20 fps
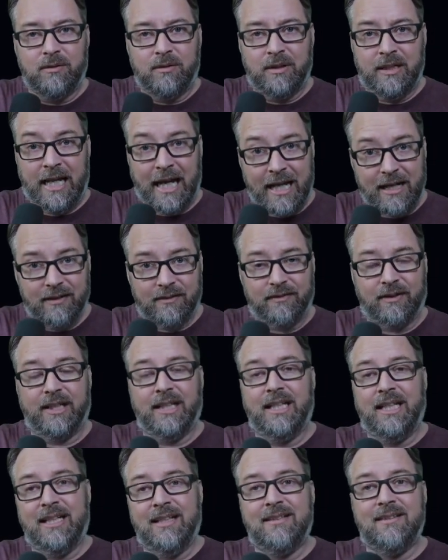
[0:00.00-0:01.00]

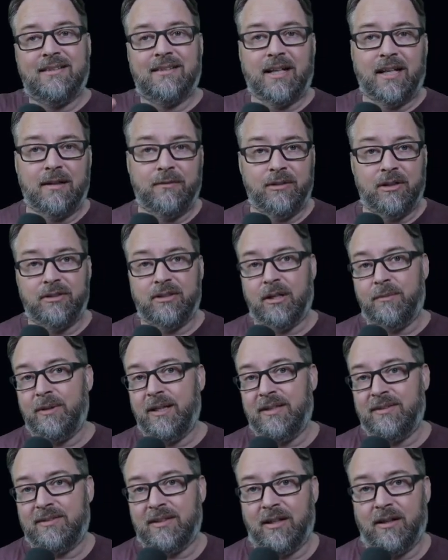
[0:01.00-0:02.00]
natively inside of your
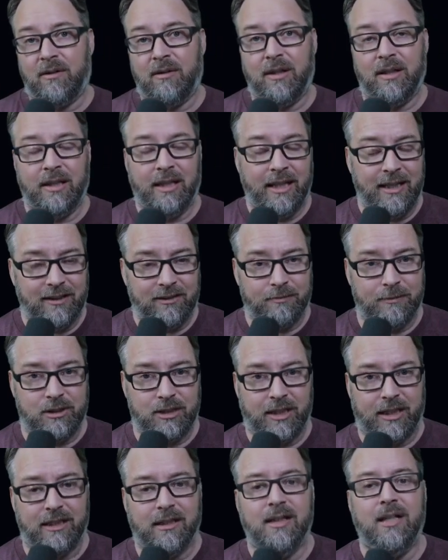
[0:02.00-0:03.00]
WSL Linux
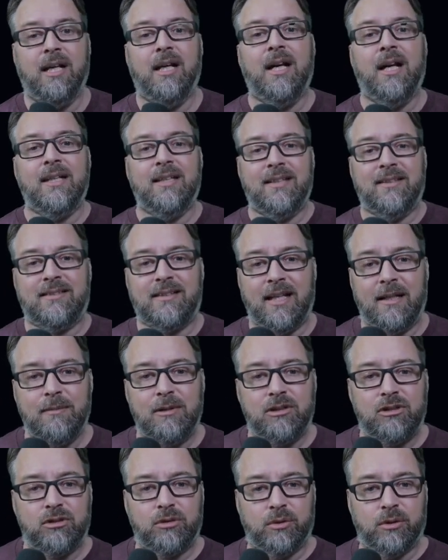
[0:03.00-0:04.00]
machine. The same
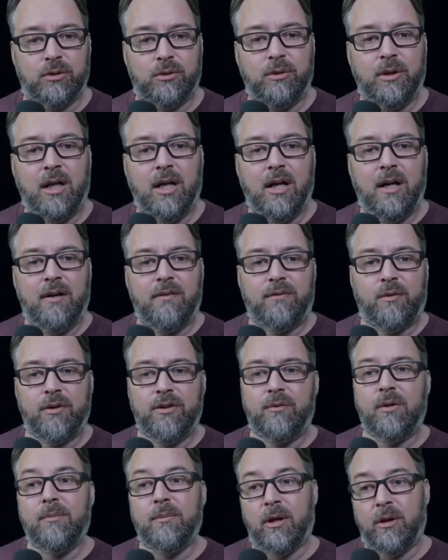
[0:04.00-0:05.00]
is true for
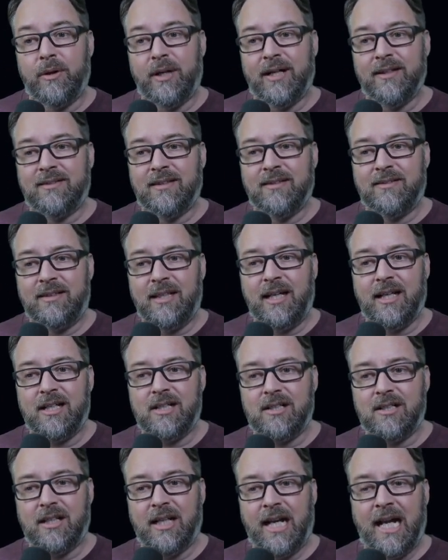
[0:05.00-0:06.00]
the remote
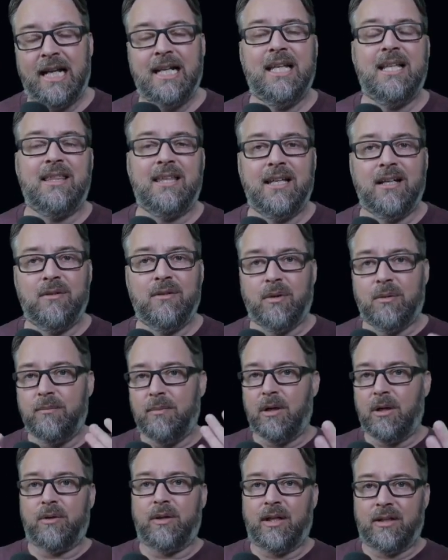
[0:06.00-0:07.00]
SSH. Anything
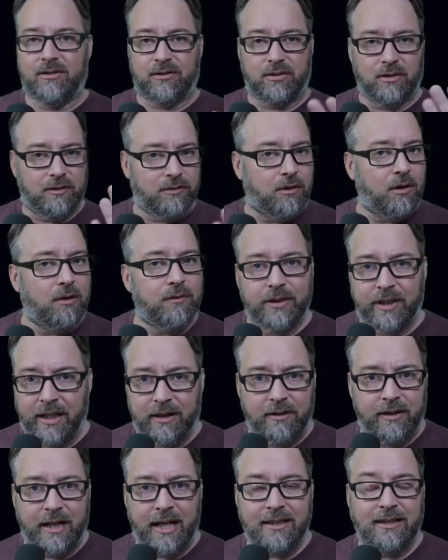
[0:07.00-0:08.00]
remote, a server over the
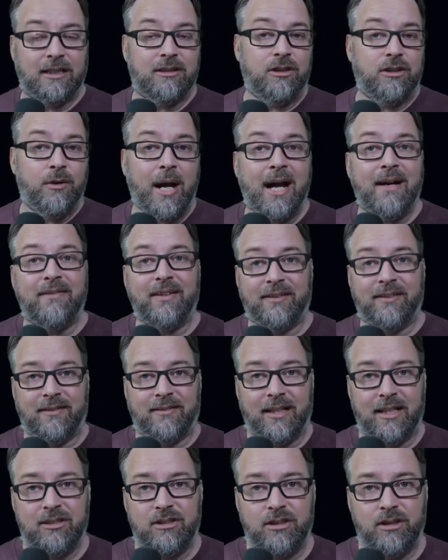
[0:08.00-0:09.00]
internet that you have
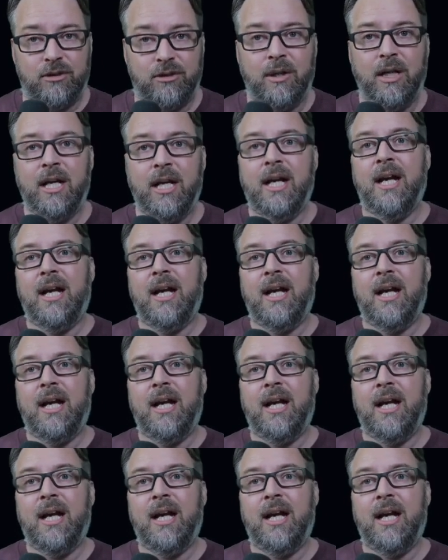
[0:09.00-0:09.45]
SSH to,